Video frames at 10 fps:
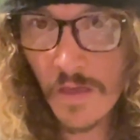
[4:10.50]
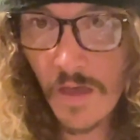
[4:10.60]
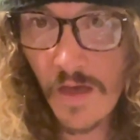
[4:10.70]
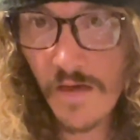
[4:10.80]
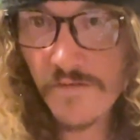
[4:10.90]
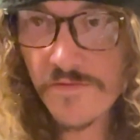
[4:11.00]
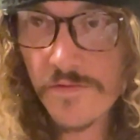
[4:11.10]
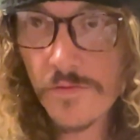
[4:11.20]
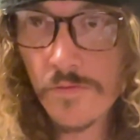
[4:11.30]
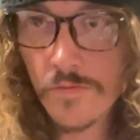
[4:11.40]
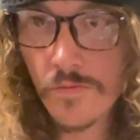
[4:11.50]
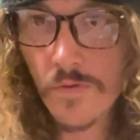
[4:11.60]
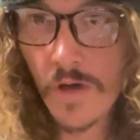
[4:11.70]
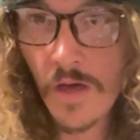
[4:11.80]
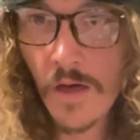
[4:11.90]
as
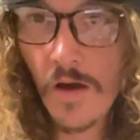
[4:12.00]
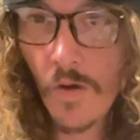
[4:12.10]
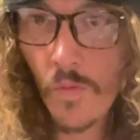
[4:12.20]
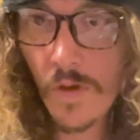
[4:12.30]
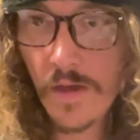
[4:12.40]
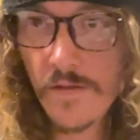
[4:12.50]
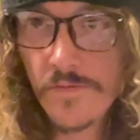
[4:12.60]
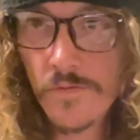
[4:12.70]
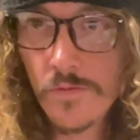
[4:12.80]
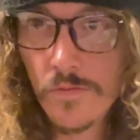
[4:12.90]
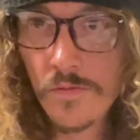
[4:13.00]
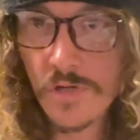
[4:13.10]
to a way to